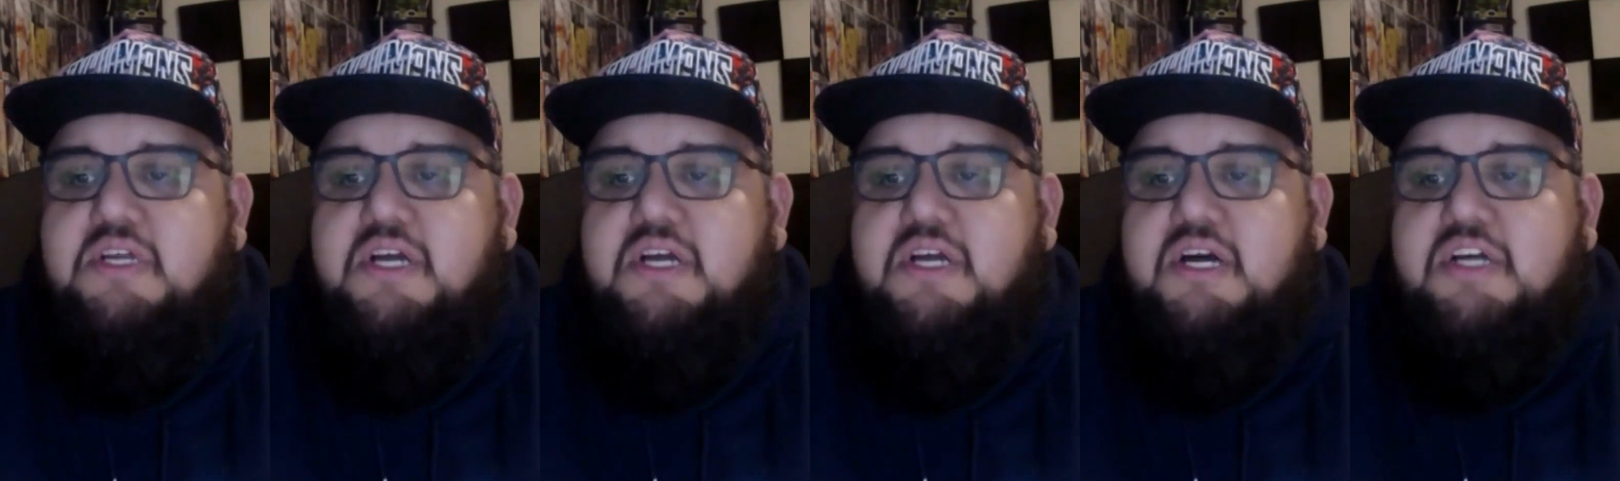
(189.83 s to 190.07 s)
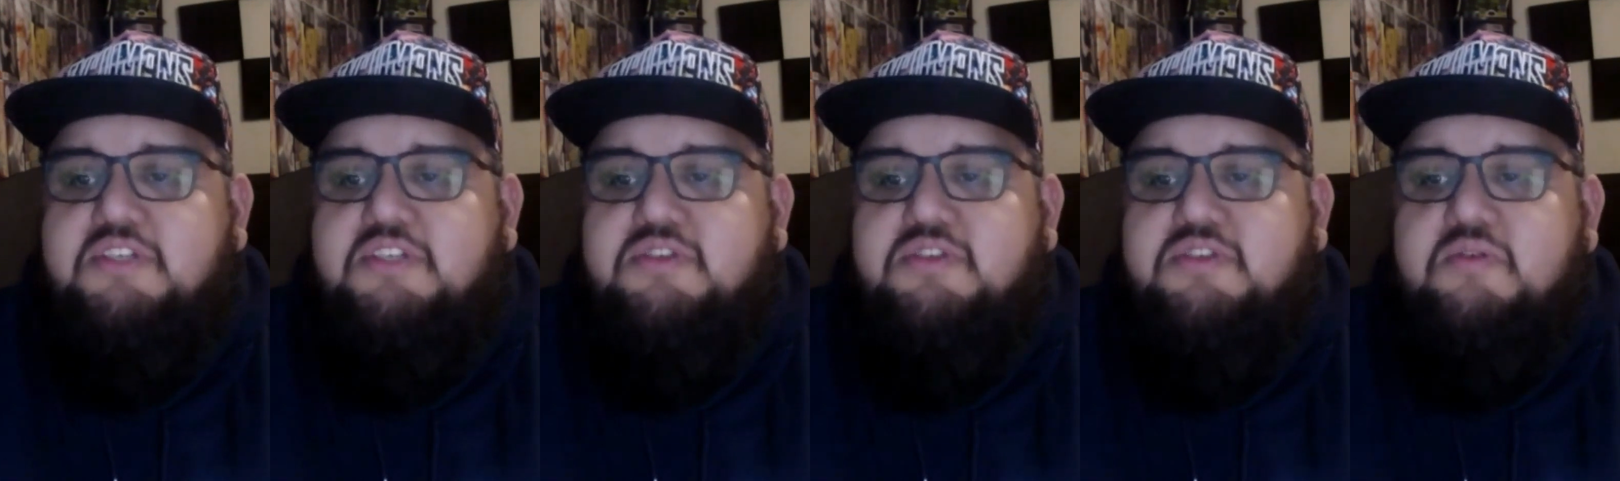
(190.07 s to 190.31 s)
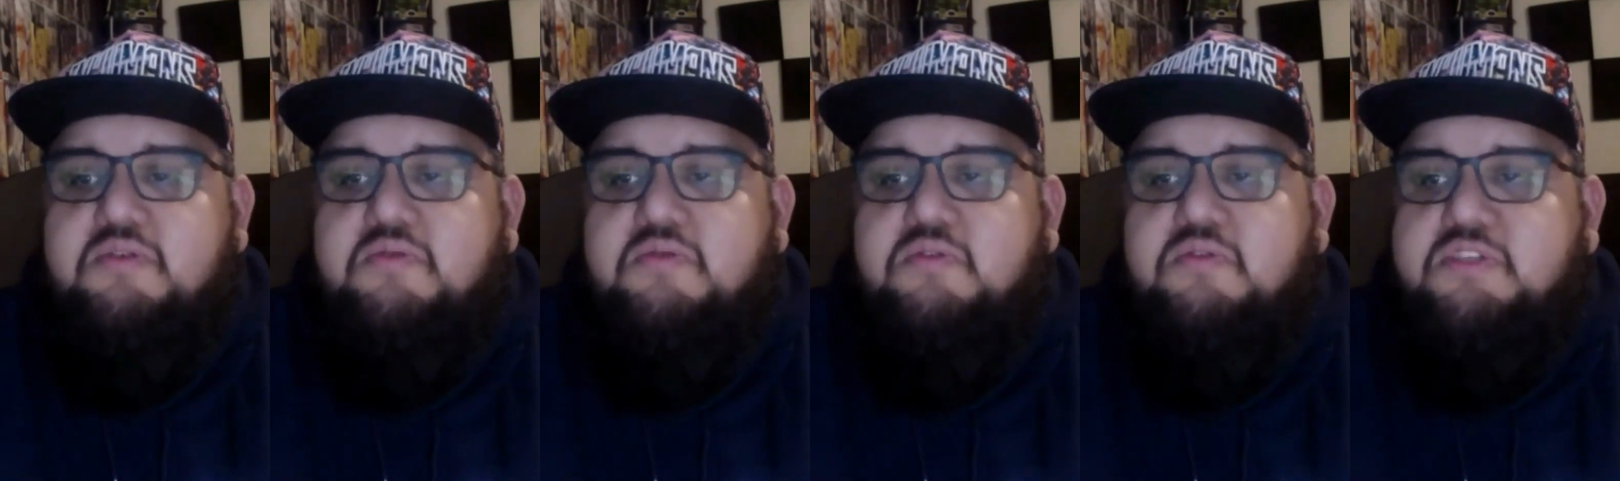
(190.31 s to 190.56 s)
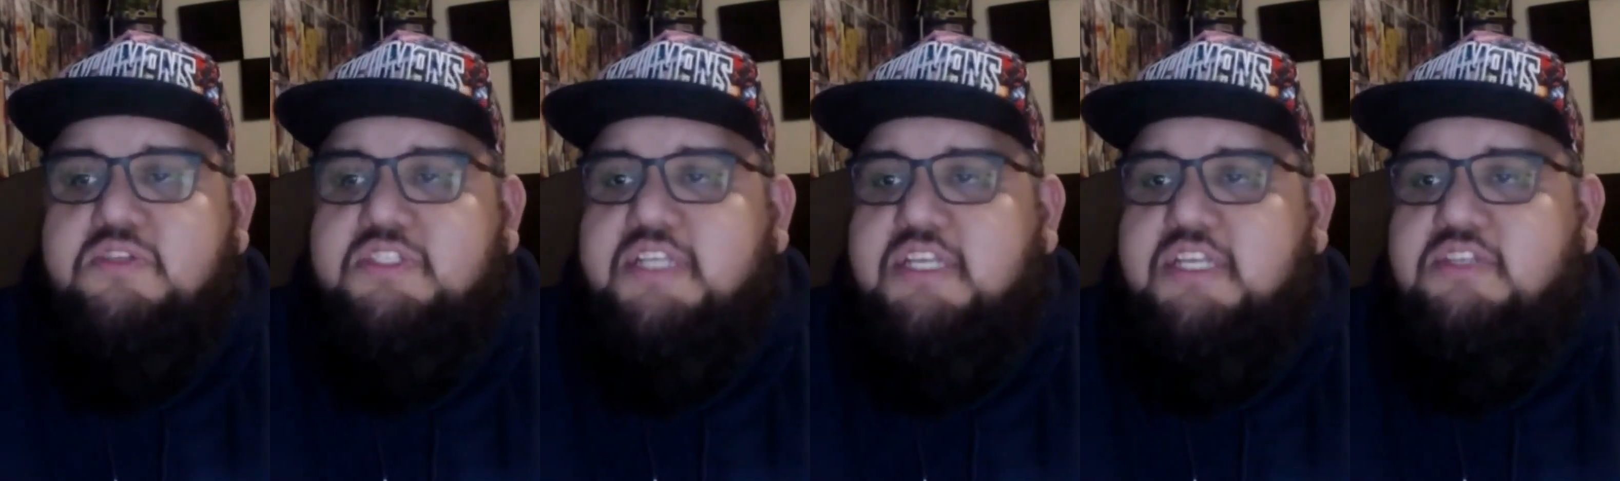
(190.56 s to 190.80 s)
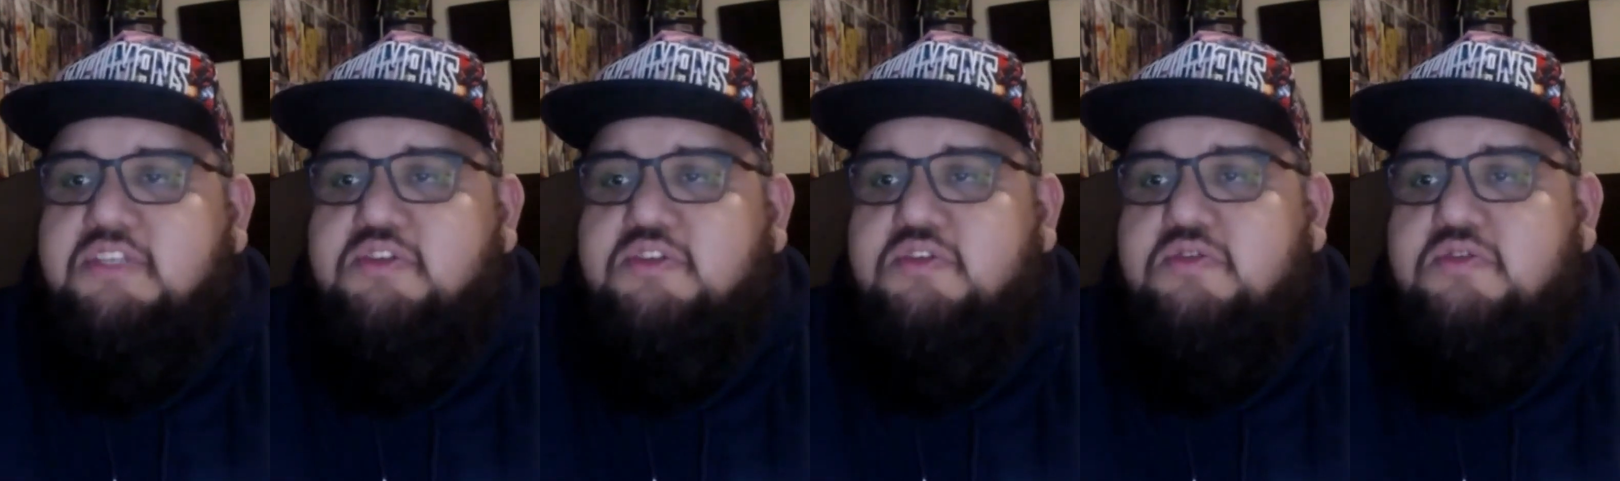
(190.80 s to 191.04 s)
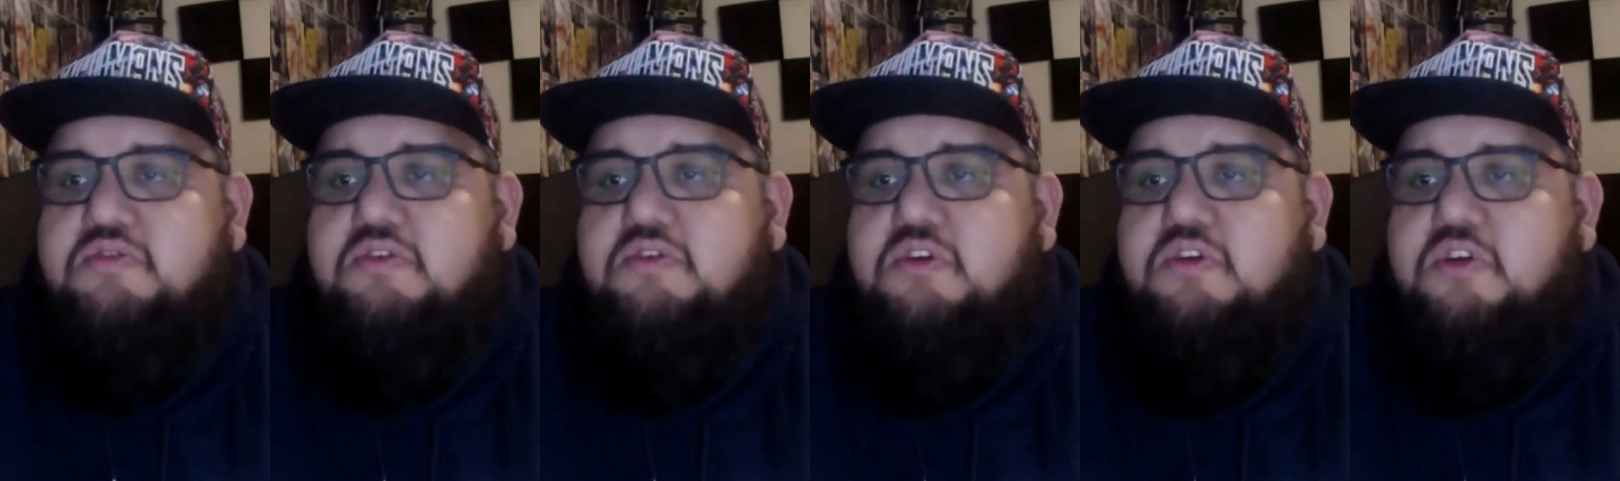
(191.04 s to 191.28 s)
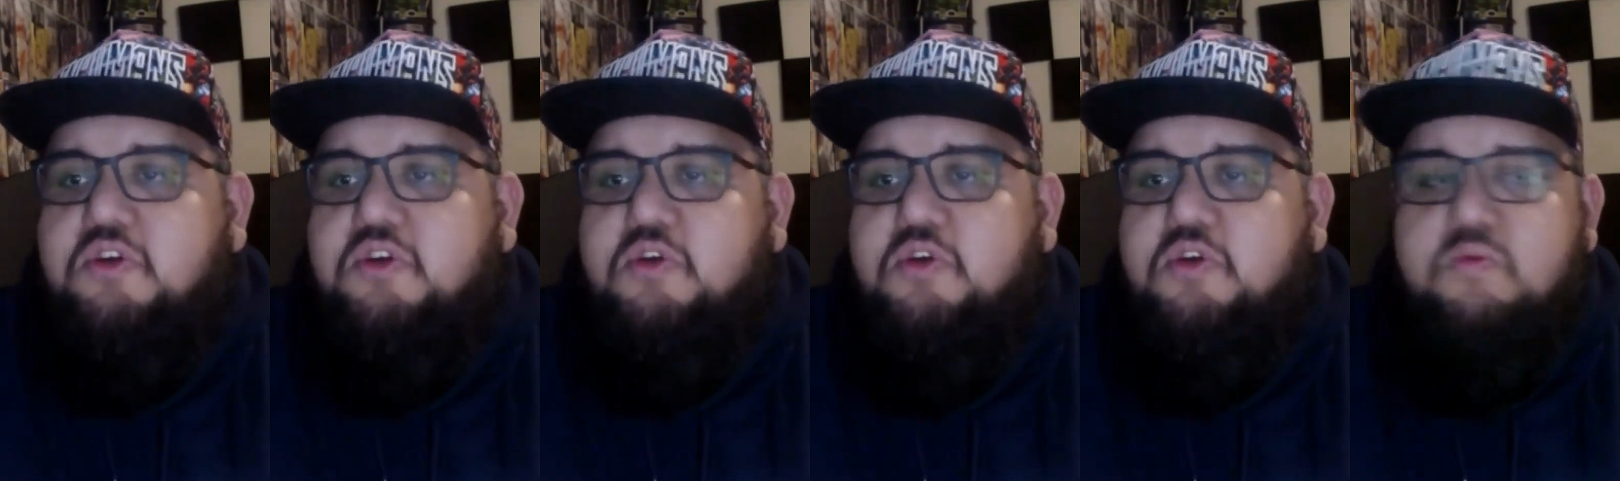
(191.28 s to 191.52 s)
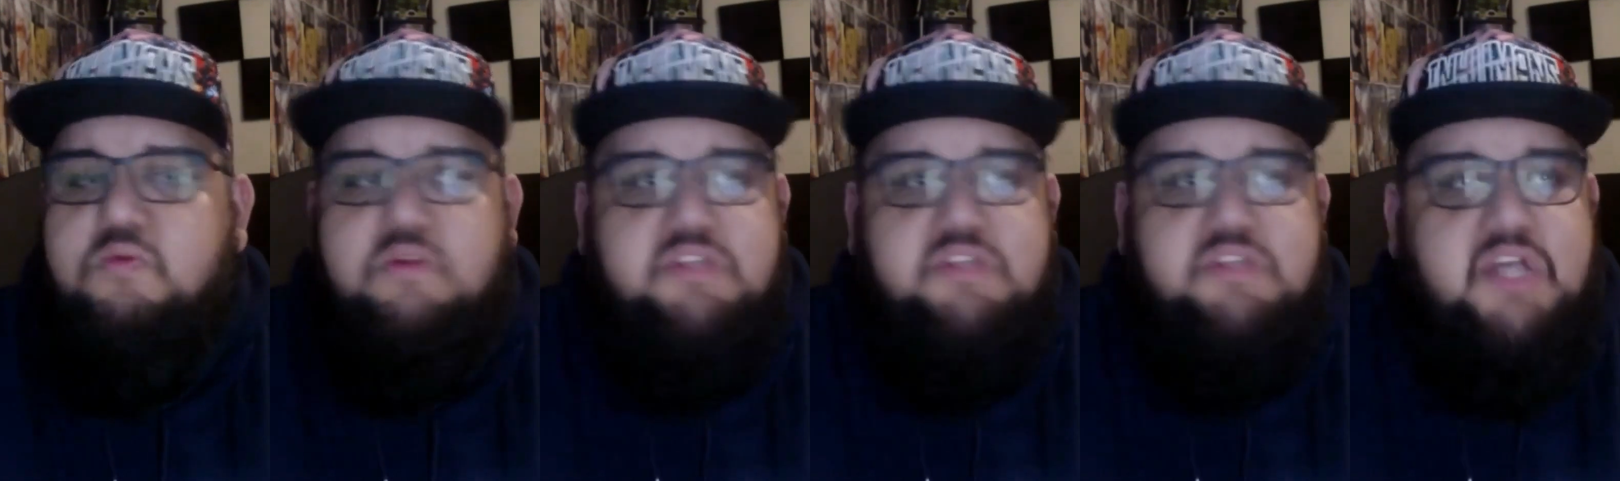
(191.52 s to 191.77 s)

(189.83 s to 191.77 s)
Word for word: Uh, so stay tuned. We'll